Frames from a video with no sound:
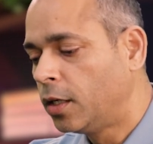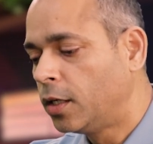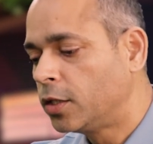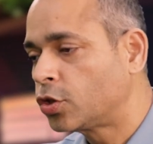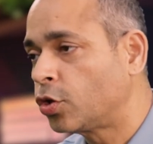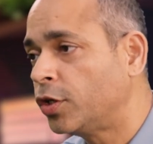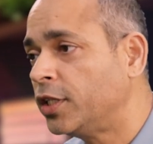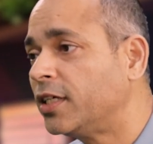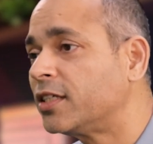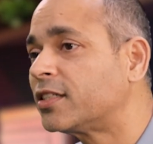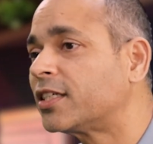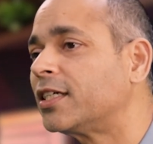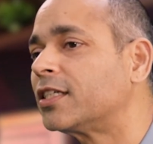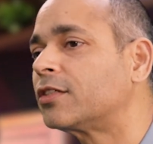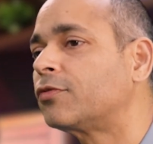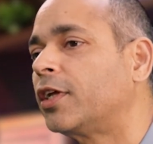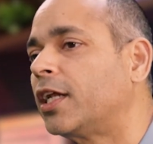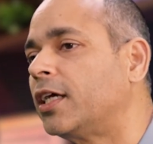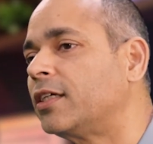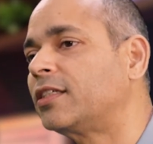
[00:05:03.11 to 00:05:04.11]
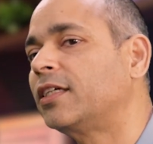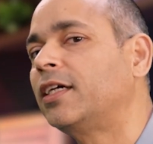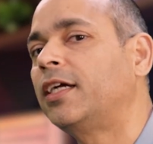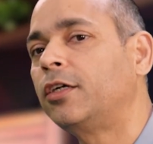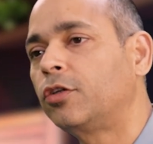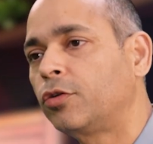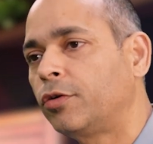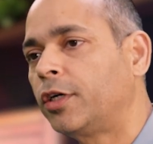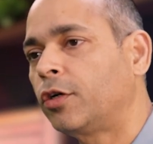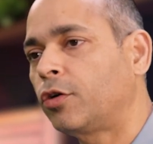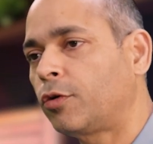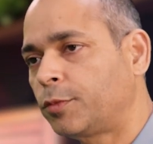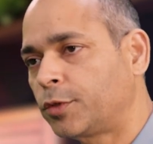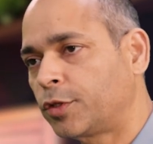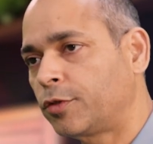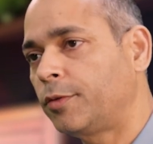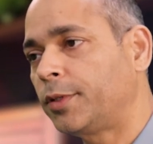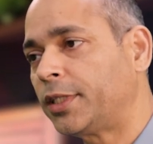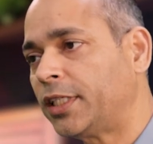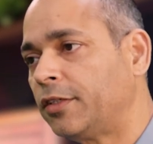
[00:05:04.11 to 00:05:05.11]
So in this case, when I say end-to-end
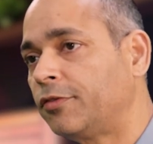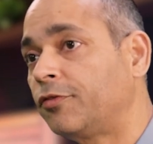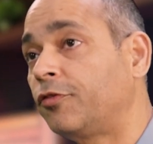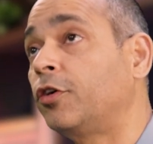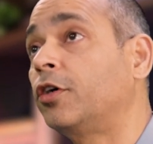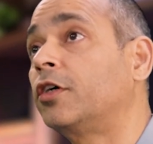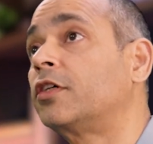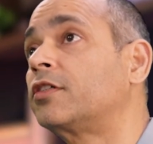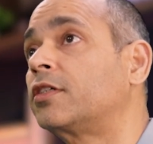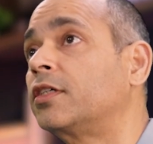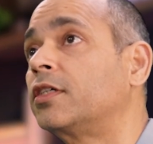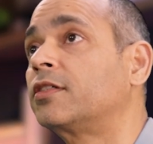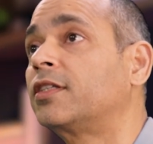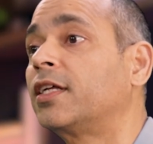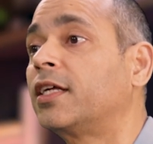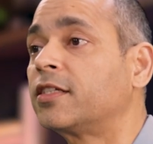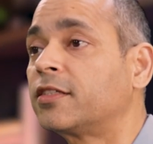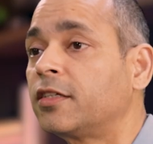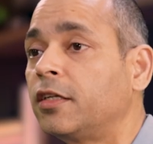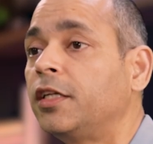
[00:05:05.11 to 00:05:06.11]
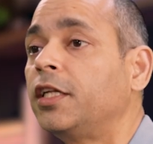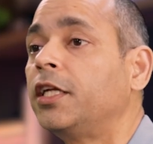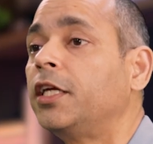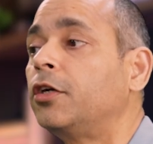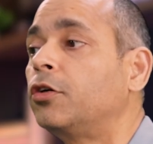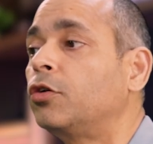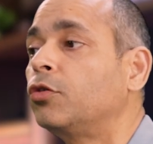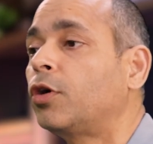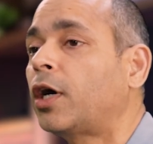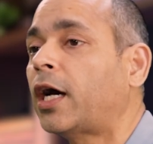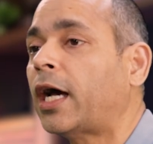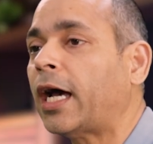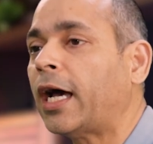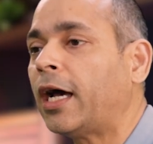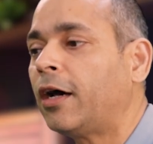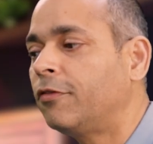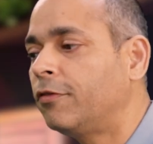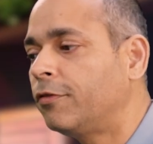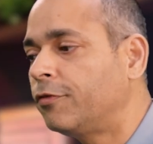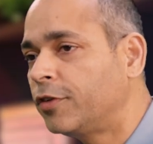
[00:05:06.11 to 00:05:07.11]
observability, first is there is a need to
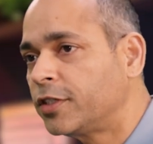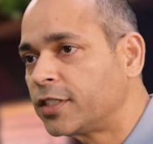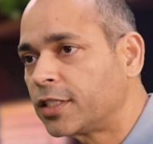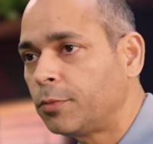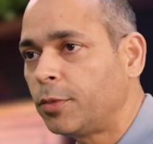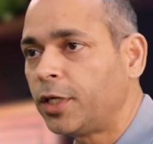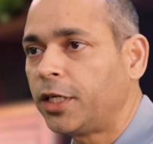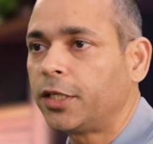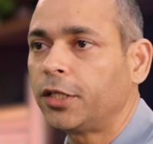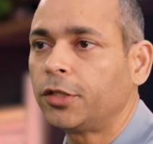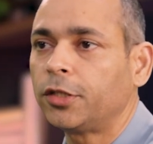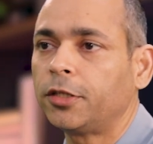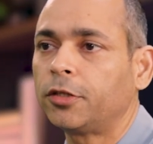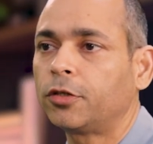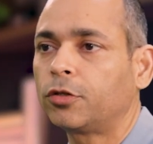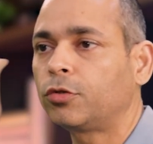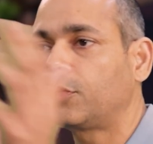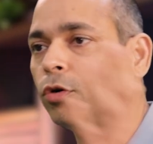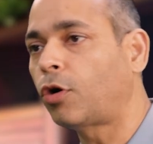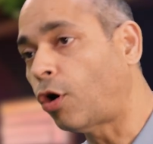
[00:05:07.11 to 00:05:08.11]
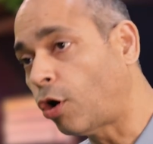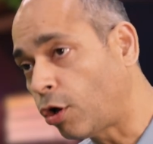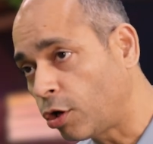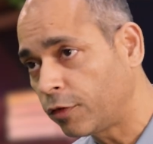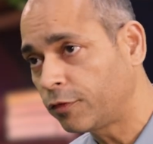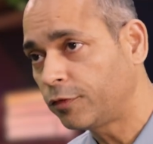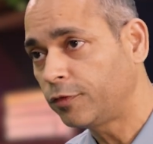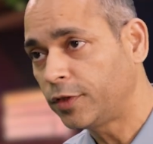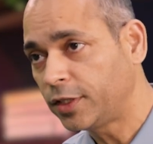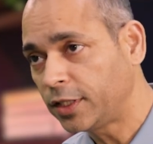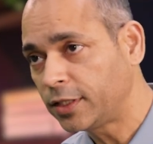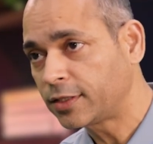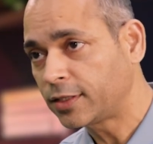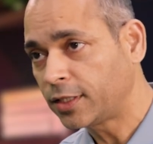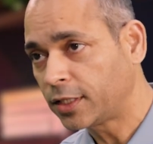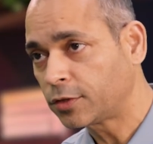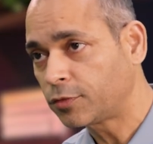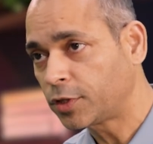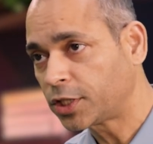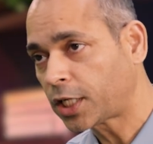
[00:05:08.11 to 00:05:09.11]
have visibility into all of these
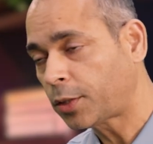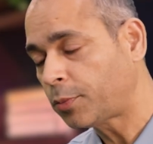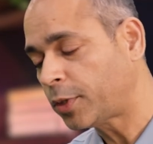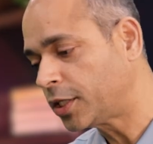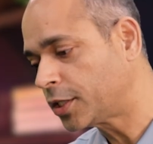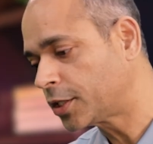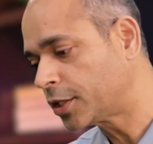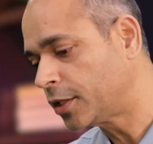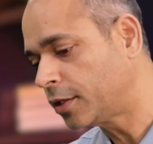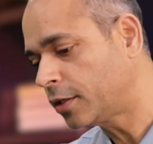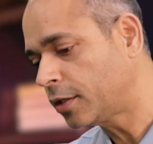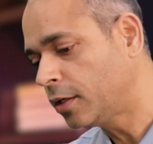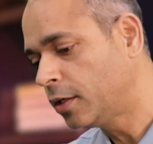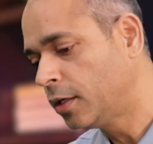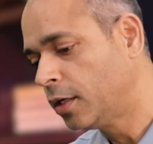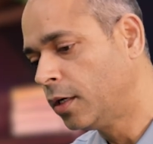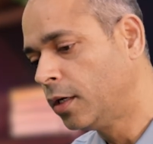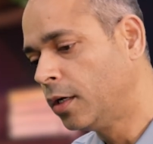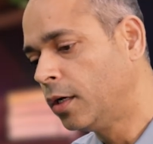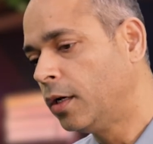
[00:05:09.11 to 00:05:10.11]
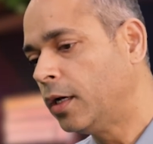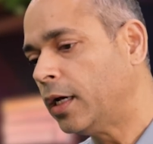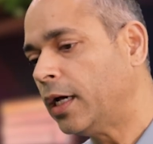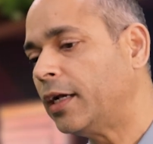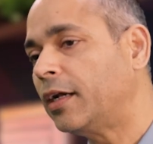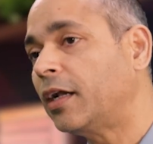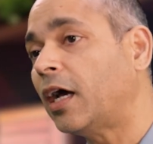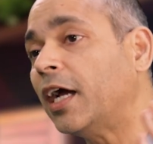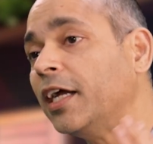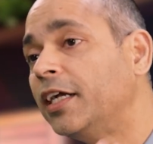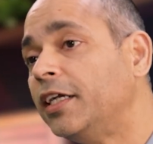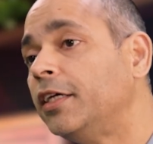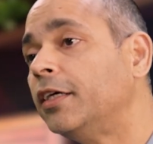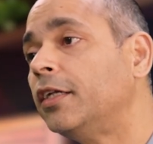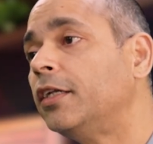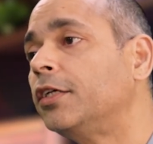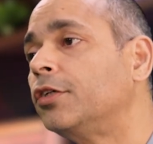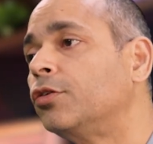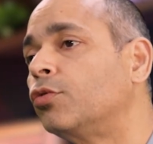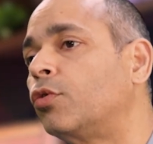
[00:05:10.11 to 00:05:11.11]
things which I mentioned. And
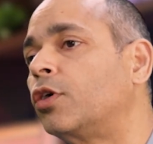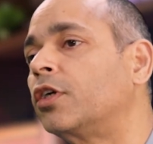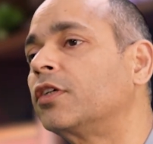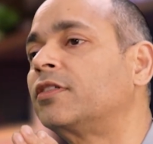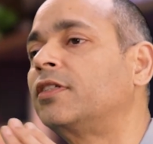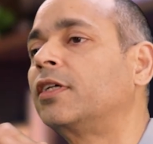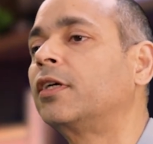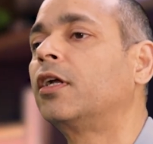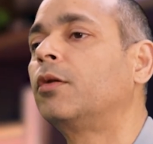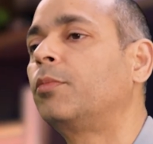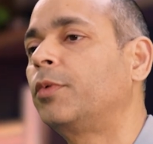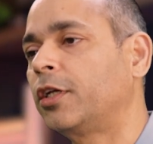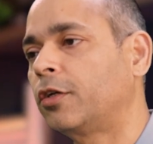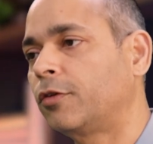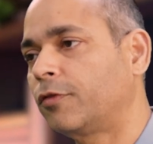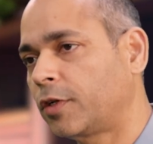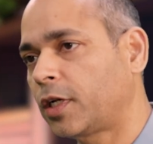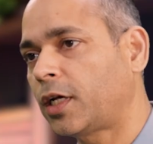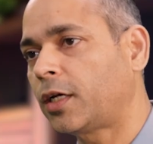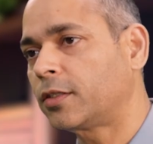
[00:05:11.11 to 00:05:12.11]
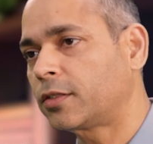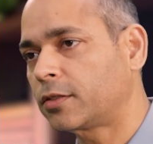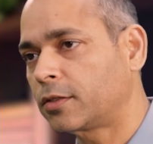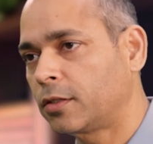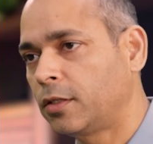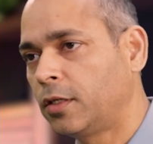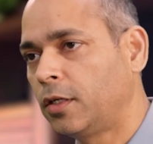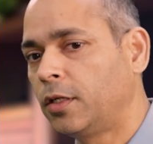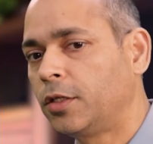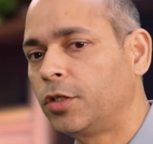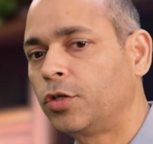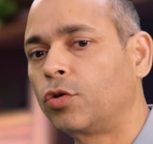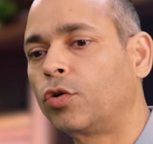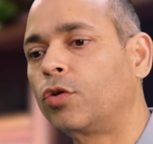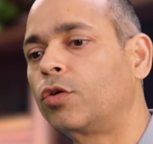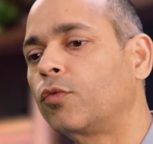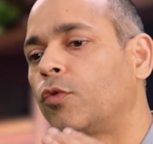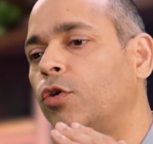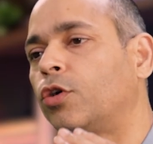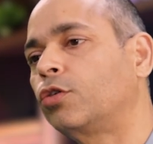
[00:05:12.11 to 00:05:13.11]
ideally, you want a single pane of glass. You
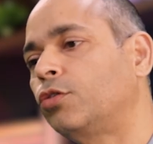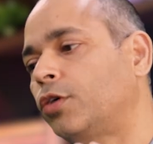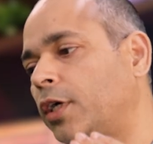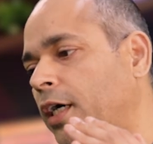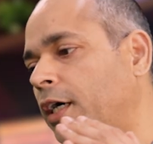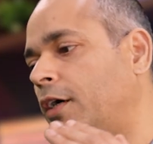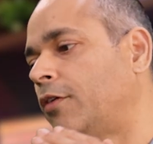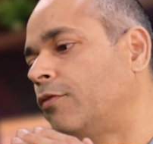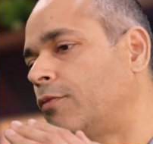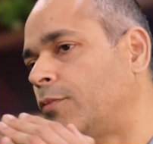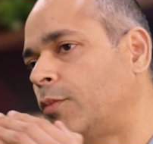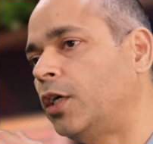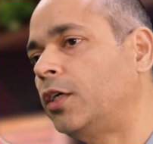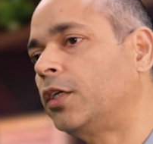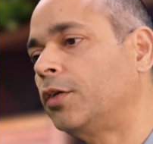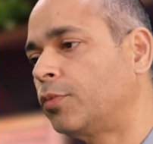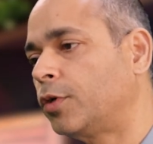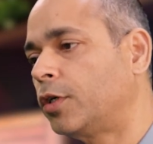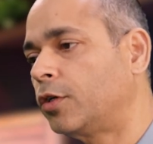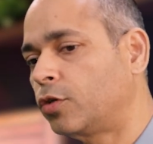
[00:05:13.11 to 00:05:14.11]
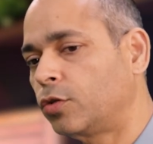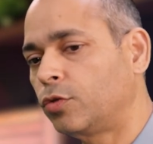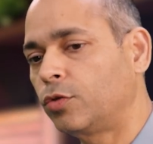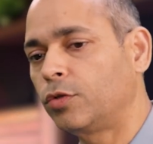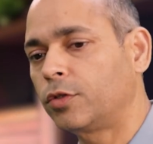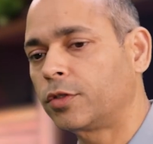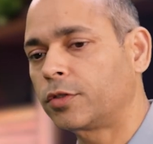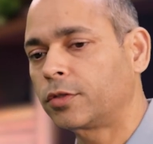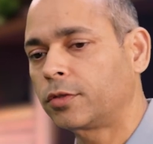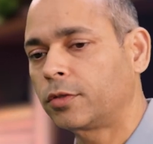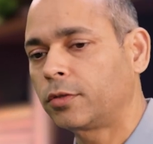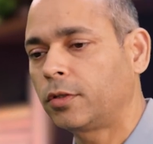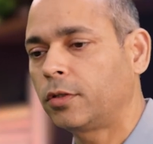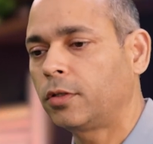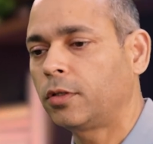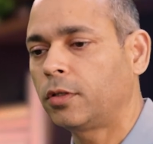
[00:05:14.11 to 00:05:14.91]
don't want to have multiple tools.